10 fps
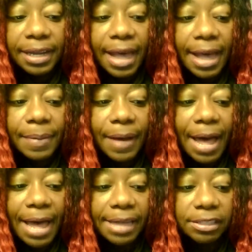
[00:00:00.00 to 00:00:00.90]

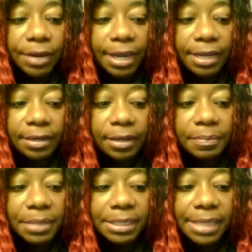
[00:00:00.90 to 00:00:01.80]
carbohydrate
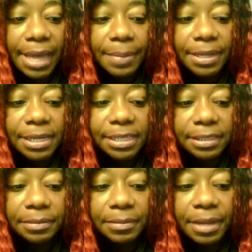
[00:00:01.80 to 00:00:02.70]

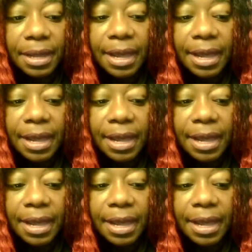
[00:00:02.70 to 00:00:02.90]
metabolism